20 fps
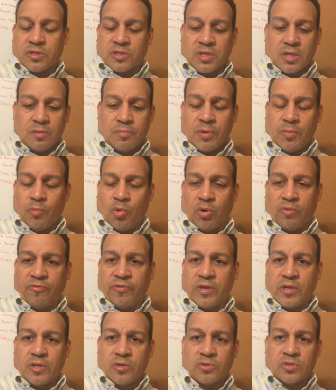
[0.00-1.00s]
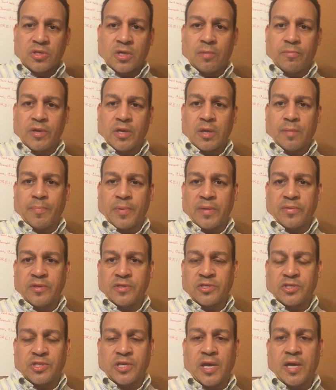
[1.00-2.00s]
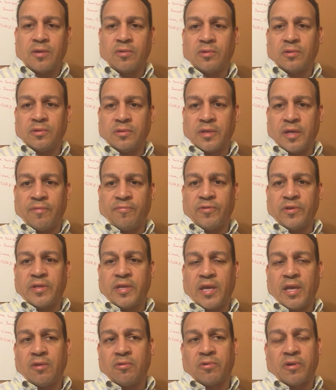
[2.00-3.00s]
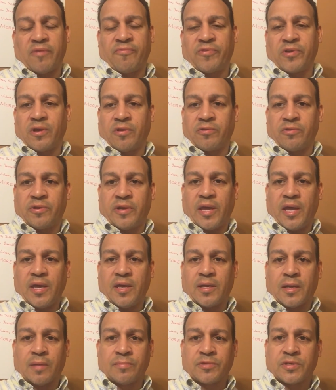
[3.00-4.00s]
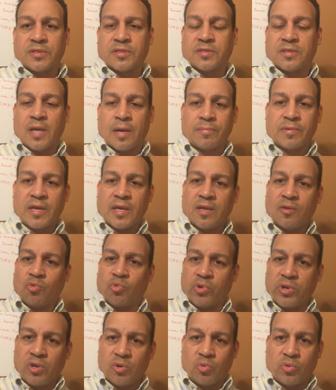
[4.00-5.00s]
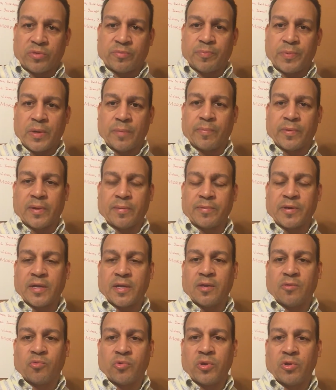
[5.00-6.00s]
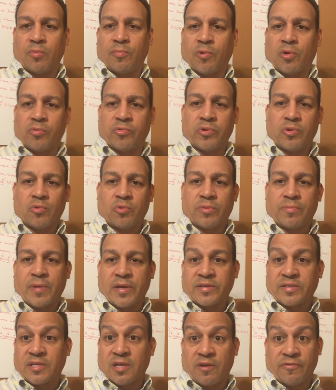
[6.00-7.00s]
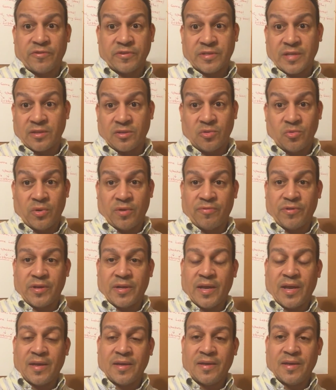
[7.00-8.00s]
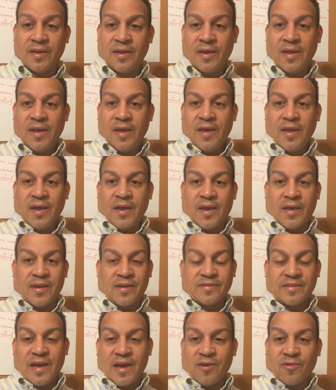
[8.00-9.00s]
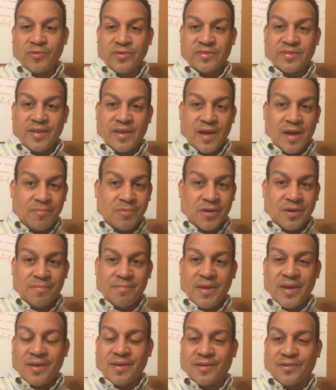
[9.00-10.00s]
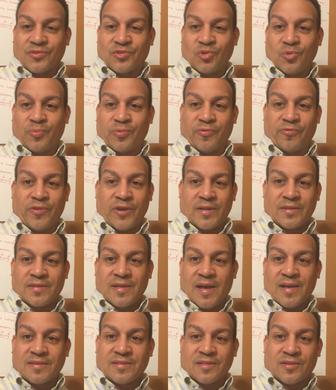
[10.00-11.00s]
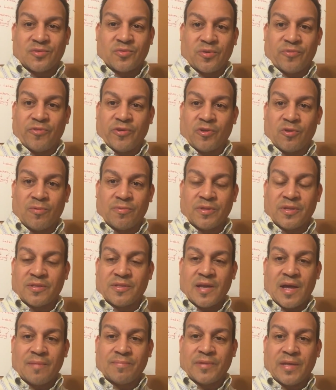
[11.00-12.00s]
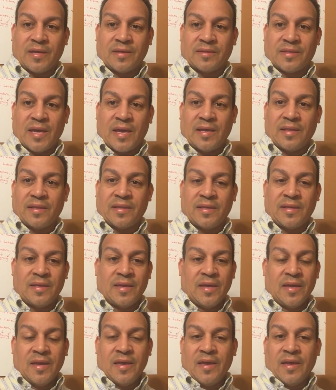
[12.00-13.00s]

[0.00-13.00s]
There's going to be more videos coming up on this channel every day or every other day, and I'm getting real with people. I'm getting more real with myself, as I do every day. And as I always say, I'm going to make it a super fantastic, terrific, over-the-top day daily,